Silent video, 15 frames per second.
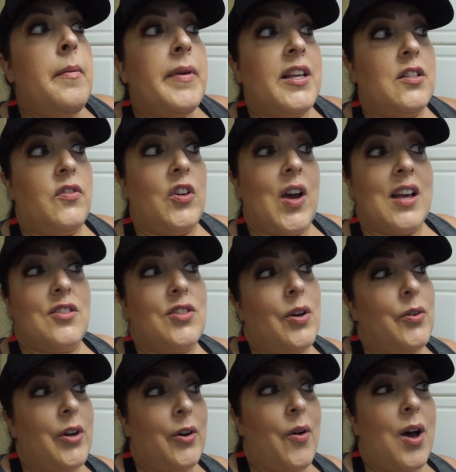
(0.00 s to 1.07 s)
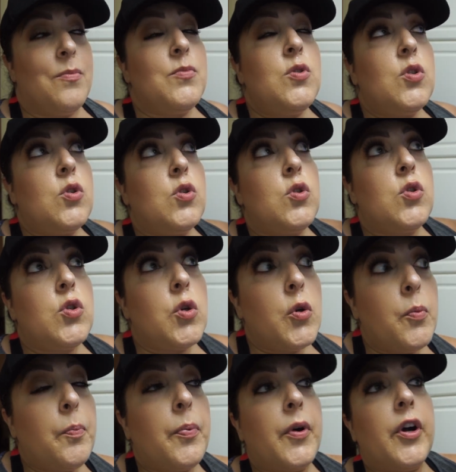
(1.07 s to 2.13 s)
because if you guys don't know, I'm
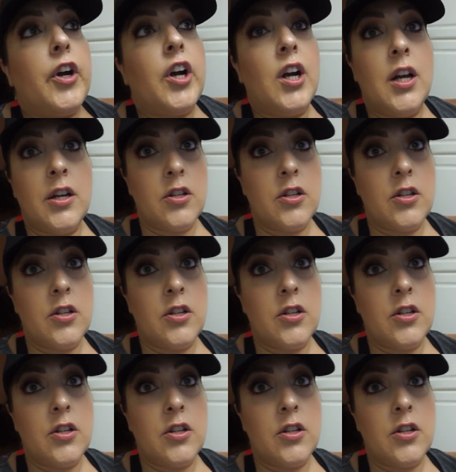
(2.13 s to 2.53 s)
super,